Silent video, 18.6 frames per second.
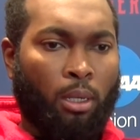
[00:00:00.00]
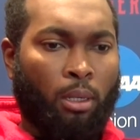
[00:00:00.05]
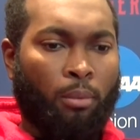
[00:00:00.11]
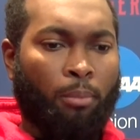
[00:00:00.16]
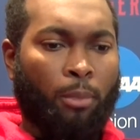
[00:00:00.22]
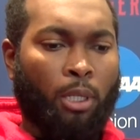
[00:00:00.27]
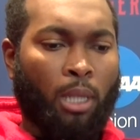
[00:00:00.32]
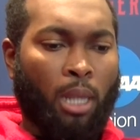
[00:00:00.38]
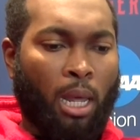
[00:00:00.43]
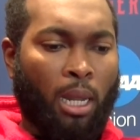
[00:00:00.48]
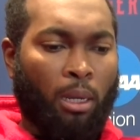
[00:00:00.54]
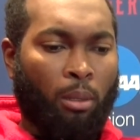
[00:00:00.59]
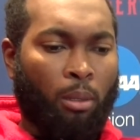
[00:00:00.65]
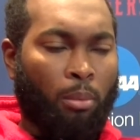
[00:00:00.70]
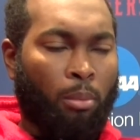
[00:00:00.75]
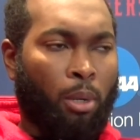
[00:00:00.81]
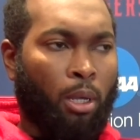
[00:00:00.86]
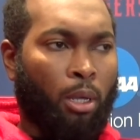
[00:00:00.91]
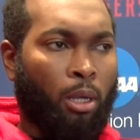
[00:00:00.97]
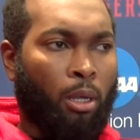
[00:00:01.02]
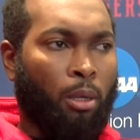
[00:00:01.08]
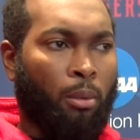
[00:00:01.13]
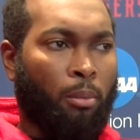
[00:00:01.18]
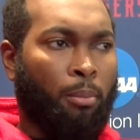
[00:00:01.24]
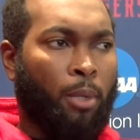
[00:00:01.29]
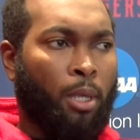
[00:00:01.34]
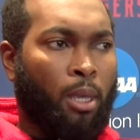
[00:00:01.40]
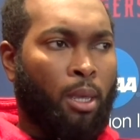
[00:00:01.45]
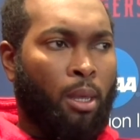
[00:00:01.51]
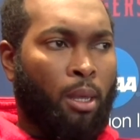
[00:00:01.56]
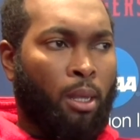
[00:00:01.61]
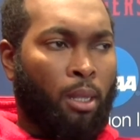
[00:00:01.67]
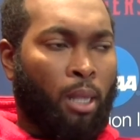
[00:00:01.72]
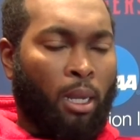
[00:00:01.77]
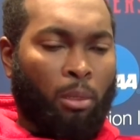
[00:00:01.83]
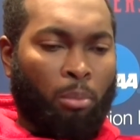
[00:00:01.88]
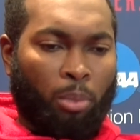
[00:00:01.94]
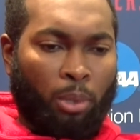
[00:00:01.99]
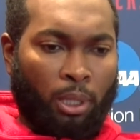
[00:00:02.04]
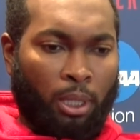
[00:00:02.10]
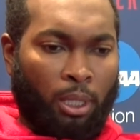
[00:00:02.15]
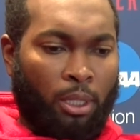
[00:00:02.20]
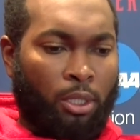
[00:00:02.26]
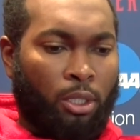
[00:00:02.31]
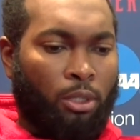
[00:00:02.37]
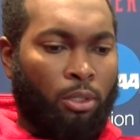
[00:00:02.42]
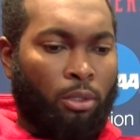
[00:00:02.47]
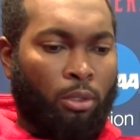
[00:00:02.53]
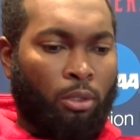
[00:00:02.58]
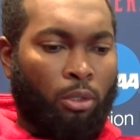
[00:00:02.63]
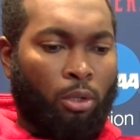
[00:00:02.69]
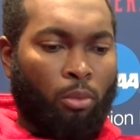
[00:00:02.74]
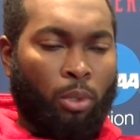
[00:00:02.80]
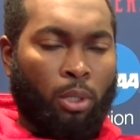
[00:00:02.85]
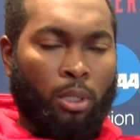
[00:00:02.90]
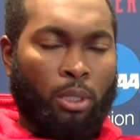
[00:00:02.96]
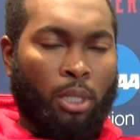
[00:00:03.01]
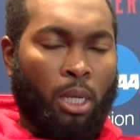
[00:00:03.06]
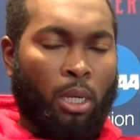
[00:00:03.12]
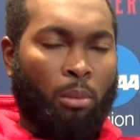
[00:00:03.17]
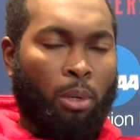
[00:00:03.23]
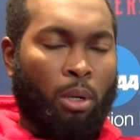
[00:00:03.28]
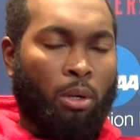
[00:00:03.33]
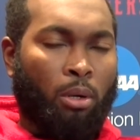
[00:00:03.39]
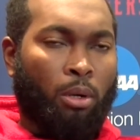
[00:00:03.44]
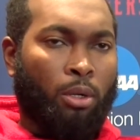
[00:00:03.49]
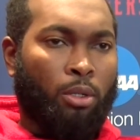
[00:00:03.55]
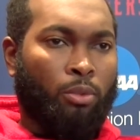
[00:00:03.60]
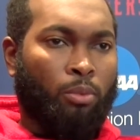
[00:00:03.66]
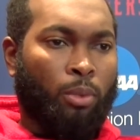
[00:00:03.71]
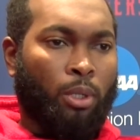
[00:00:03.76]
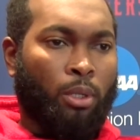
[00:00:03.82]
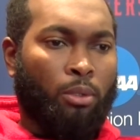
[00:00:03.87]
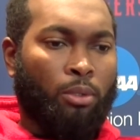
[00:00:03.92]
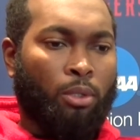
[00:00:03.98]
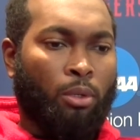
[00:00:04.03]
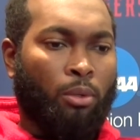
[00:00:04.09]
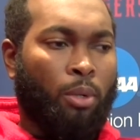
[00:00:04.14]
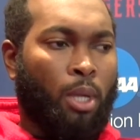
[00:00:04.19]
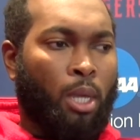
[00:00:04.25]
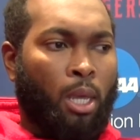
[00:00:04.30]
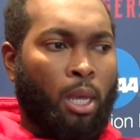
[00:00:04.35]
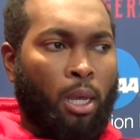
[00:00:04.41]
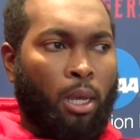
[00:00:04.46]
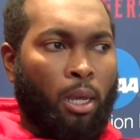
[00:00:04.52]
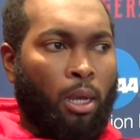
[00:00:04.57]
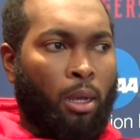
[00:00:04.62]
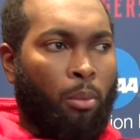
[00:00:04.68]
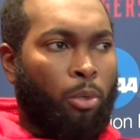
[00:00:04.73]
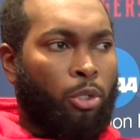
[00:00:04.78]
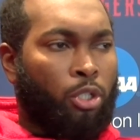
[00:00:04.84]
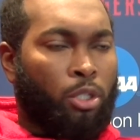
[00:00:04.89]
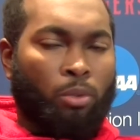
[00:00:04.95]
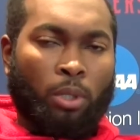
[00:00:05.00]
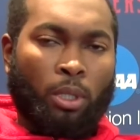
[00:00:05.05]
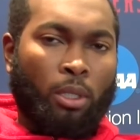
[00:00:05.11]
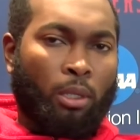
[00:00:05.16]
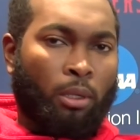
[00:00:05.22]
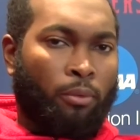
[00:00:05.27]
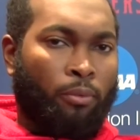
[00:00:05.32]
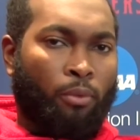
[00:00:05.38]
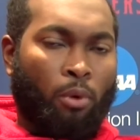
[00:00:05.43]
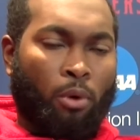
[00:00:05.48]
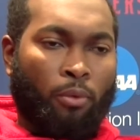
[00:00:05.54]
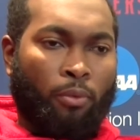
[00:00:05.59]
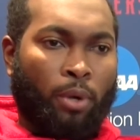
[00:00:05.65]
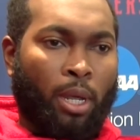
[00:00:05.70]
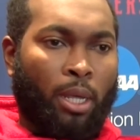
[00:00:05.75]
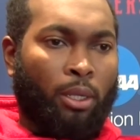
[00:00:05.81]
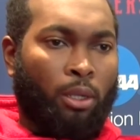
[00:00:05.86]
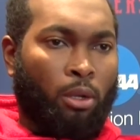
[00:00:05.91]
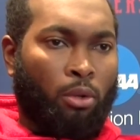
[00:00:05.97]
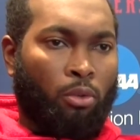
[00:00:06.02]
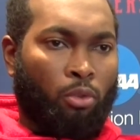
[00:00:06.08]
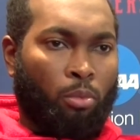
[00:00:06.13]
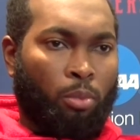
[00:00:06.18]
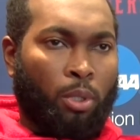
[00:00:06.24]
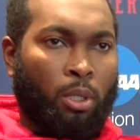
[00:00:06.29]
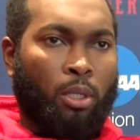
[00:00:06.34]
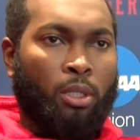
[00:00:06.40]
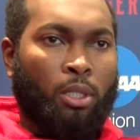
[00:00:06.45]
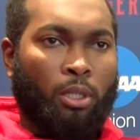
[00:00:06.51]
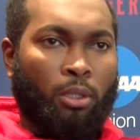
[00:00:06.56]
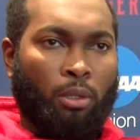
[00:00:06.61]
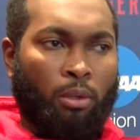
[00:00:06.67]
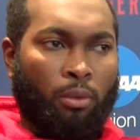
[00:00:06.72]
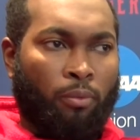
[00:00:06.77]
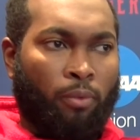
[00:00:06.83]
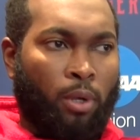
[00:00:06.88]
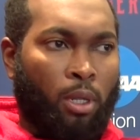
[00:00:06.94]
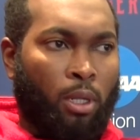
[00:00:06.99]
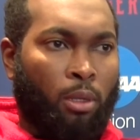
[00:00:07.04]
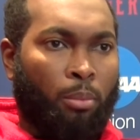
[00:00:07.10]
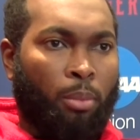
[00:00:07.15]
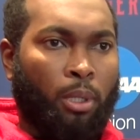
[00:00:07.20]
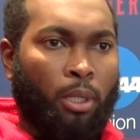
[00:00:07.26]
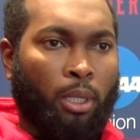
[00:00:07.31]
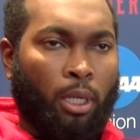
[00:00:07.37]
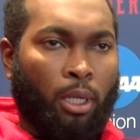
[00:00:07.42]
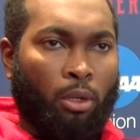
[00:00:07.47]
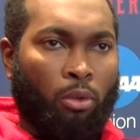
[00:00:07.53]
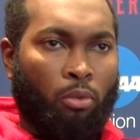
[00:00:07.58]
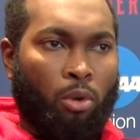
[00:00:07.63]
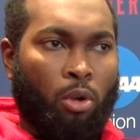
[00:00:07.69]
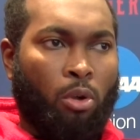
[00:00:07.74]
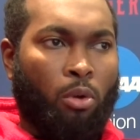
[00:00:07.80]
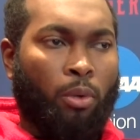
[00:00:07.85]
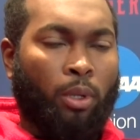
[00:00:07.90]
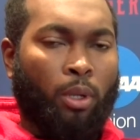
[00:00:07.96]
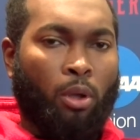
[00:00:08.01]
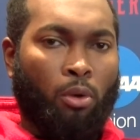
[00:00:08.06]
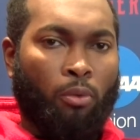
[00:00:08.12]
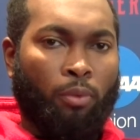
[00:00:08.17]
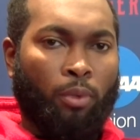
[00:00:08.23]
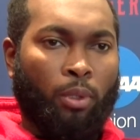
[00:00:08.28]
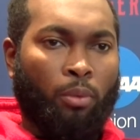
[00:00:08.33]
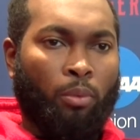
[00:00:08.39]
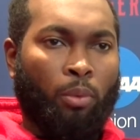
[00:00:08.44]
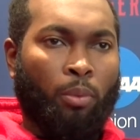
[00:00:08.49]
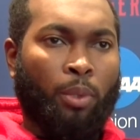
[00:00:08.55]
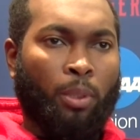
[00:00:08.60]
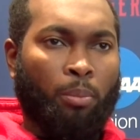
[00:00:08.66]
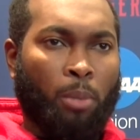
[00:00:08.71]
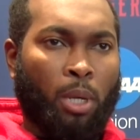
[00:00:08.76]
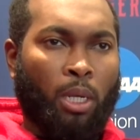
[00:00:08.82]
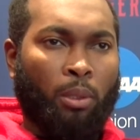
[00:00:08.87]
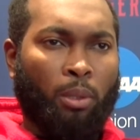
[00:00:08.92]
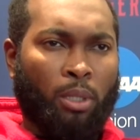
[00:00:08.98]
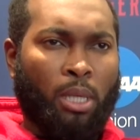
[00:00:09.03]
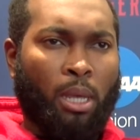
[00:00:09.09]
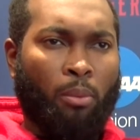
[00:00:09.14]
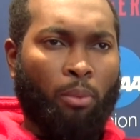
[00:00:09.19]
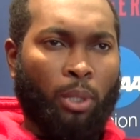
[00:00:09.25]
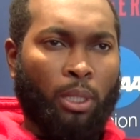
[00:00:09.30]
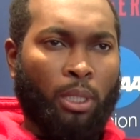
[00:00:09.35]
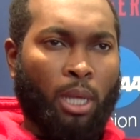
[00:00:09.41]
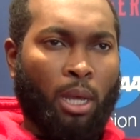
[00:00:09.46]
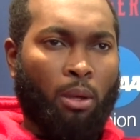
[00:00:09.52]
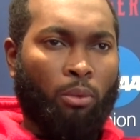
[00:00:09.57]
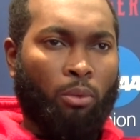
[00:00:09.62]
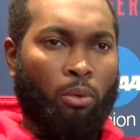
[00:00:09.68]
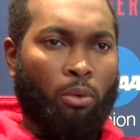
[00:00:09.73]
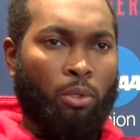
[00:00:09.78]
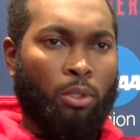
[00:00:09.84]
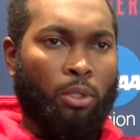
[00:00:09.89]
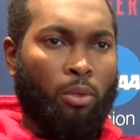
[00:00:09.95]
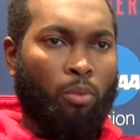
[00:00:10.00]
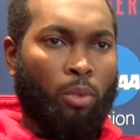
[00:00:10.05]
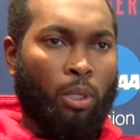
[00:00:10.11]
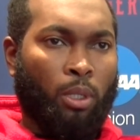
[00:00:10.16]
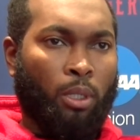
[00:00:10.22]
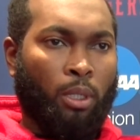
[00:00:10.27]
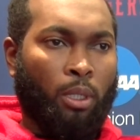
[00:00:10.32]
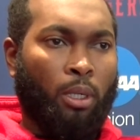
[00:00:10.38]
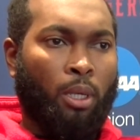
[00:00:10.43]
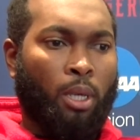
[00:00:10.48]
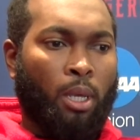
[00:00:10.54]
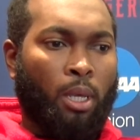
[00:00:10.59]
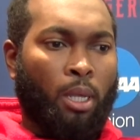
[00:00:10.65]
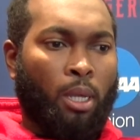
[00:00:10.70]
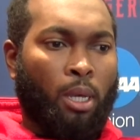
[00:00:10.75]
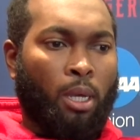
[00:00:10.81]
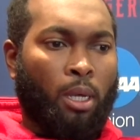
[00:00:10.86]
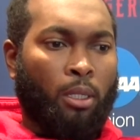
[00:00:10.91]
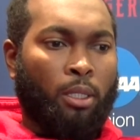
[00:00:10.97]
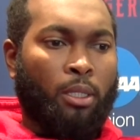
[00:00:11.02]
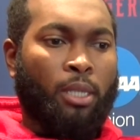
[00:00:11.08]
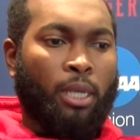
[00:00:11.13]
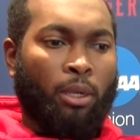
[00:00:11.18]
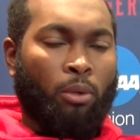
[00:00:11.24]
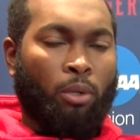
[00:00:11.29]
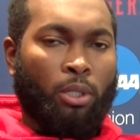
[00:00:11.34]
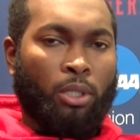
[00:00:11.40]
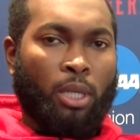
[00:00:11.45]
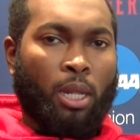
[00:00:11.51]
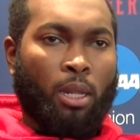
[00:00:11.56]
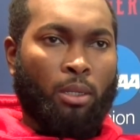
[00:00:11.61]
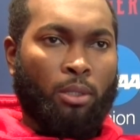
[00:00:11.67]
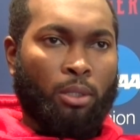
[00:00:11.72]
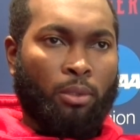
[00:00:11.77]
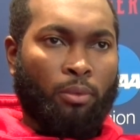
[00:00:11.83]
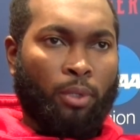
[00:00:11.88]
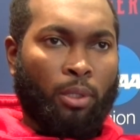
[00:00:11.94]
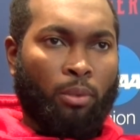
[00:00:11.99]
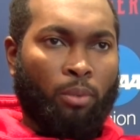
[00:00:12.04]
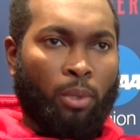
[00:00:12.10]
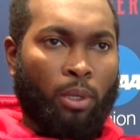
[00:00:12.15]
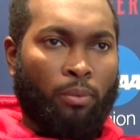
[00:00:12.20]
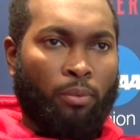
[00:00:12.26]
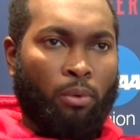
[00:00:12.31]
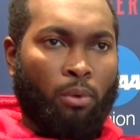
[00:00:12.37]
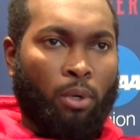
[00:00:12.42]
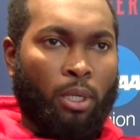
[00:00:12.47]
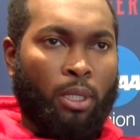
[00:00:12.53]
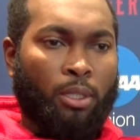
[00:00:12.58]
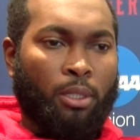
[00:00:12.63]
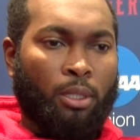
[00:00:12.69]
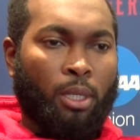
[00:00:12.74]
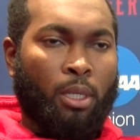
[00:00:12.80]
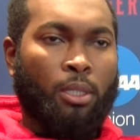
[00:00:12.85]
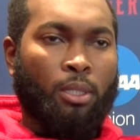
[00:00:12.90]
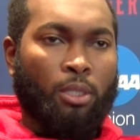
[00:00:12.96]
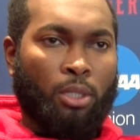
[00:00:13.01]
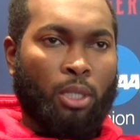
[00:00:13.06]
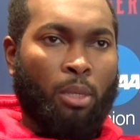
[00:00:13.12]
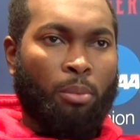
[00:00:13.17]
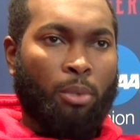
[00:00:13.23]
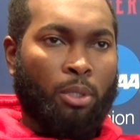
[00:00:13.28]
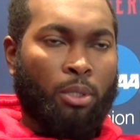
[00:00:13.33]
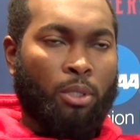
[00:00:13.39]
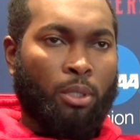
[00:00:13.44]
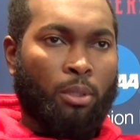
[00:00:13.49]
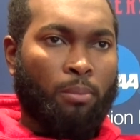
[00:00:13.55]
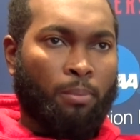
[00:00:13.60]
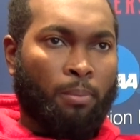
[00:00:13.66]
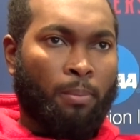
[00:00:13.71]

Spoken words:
Alana P, she's, you know, we're excited about her as well. So we're just really looking forward for that young group to continue to develop and grow, and hopefully when we get by the time we get to outdoors, they're ready to take on the challenges of getting ready for our NCAC championship.